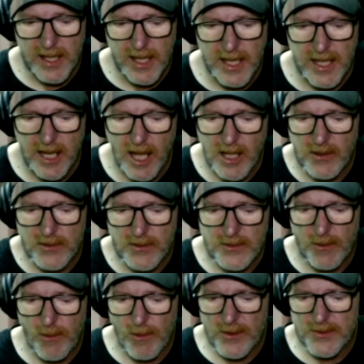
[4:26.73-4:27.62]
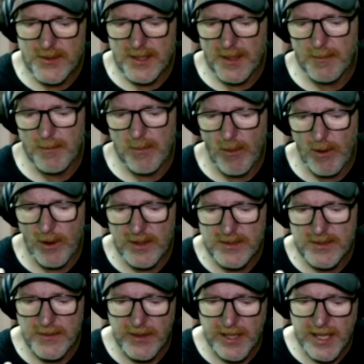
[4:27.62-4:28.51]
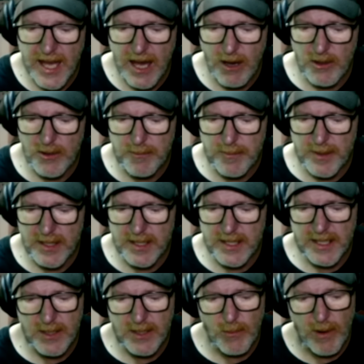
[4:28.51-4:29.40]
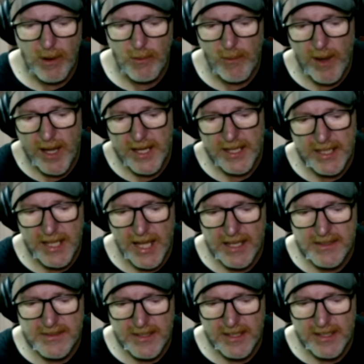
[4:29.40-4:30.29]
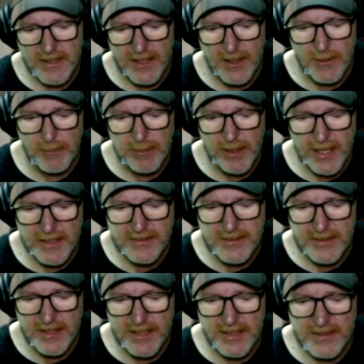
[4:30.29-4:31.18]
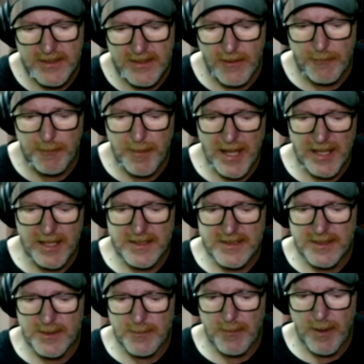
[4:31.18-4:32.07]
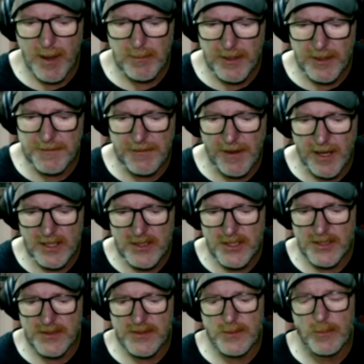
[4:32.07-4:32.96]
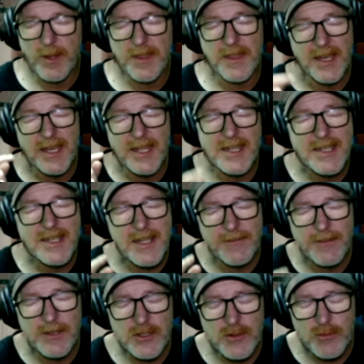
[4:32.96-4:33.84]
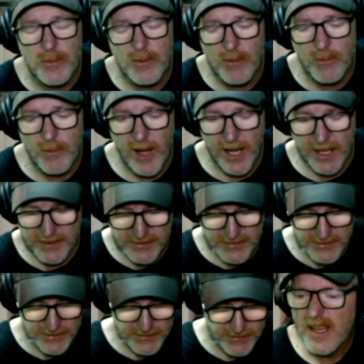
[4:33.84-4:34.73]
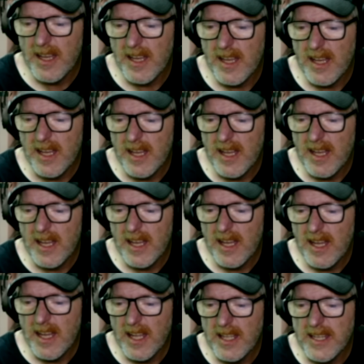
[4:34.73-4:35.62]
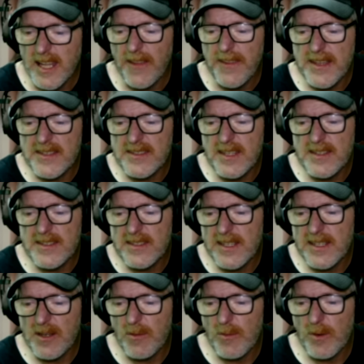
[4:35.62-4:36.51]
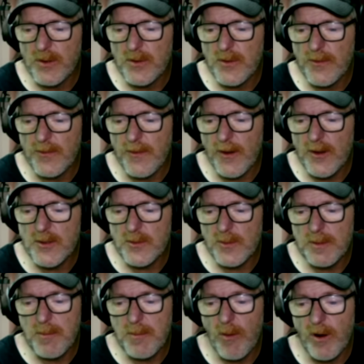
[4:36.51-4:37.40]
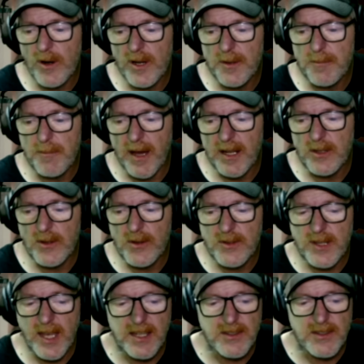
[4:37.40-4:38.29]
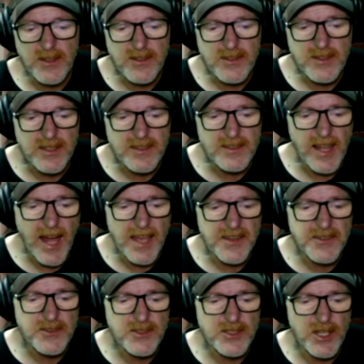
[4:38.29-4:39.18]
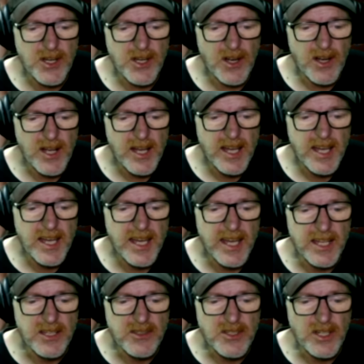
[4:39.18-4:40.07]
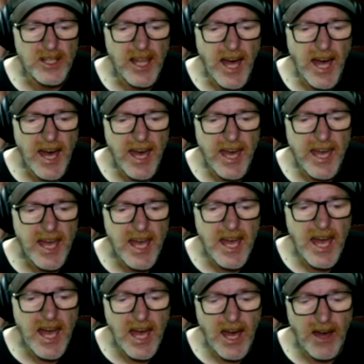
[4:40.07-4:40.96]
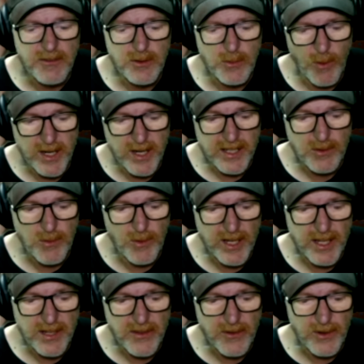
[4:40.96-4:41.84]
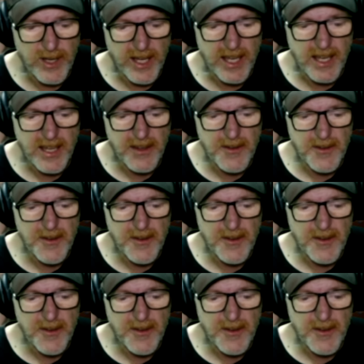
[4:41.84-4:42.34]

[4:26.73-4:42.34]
It underscores the importance of accountability while recognizing the complexities of balancing public functions with individual rights. Now, this incident was first reported by news agencies last year in July of 2023.